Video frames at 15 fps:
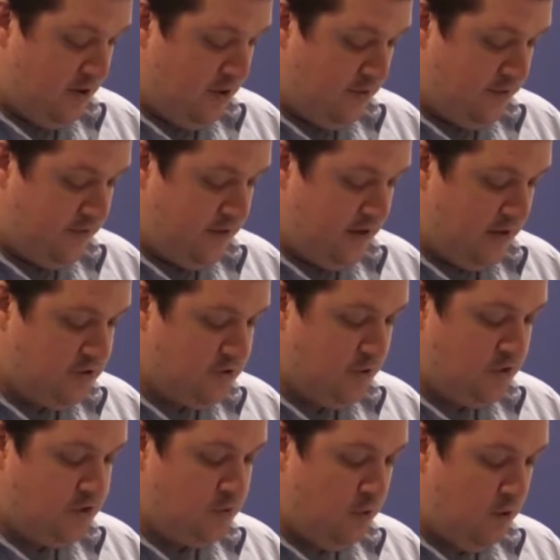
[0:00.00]
of
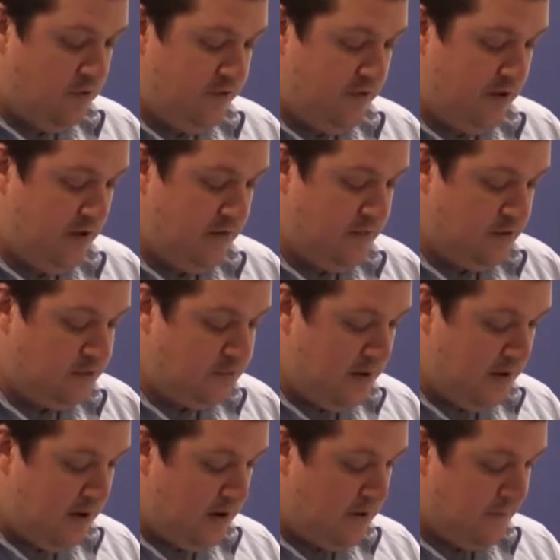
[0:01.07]
Scottish warfare in this
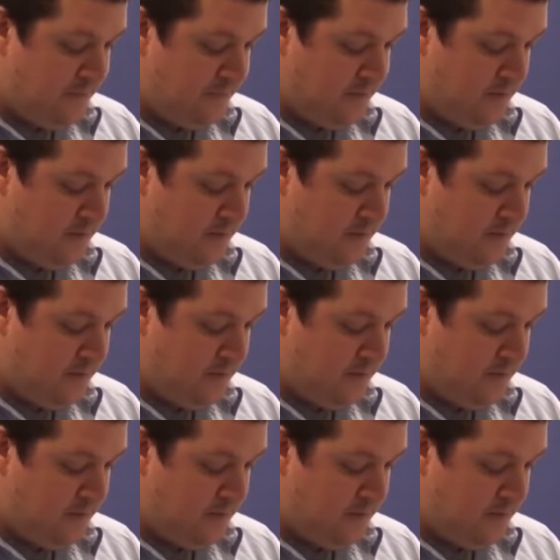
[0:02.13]
period.